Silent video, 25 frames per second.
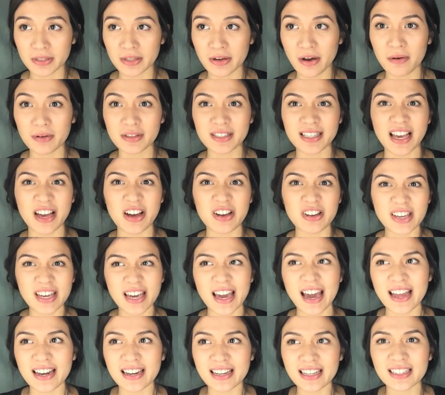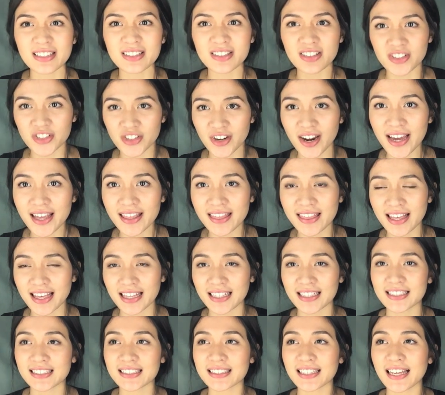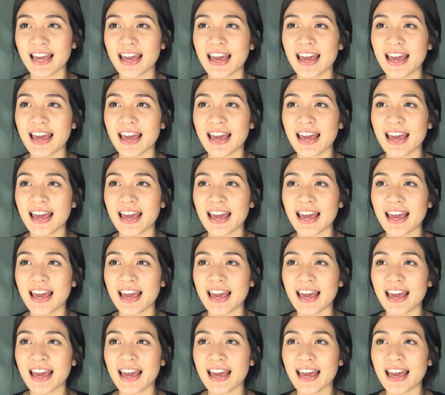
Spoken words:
So I was like, okay, I need to try this.